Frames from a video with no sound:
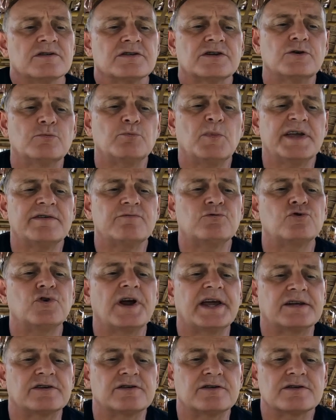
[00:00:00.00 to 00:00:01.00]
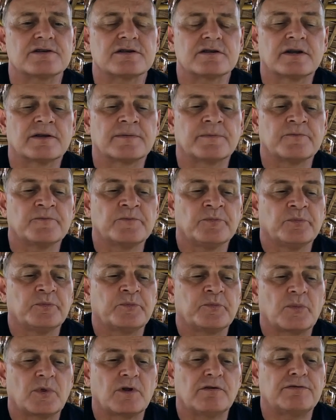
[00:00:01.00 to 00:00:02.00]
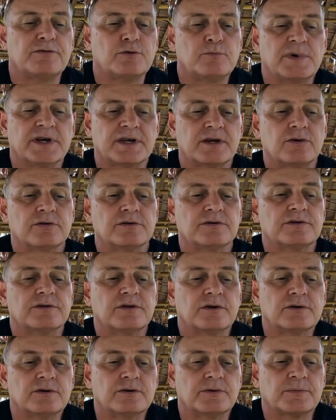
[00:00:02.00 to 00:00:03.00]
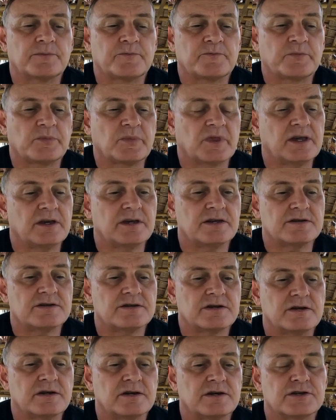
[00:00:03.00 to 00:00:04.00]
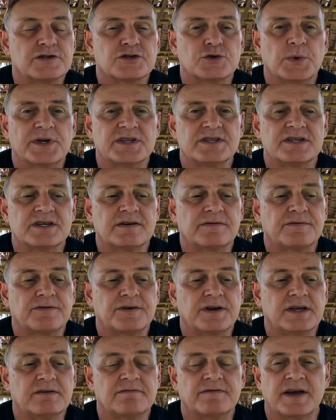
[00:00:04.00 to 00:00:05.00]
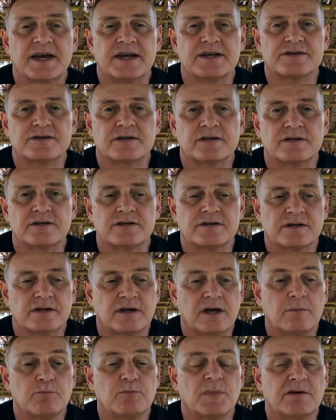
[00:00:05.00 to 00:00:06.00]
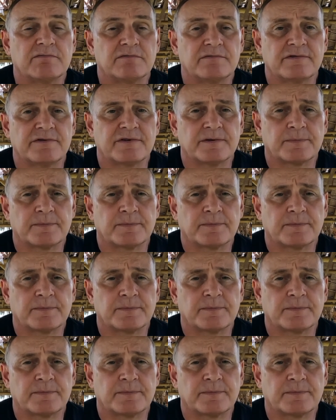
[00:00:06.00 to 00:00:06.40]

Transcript: So my rent for my condo is 23,000 a month.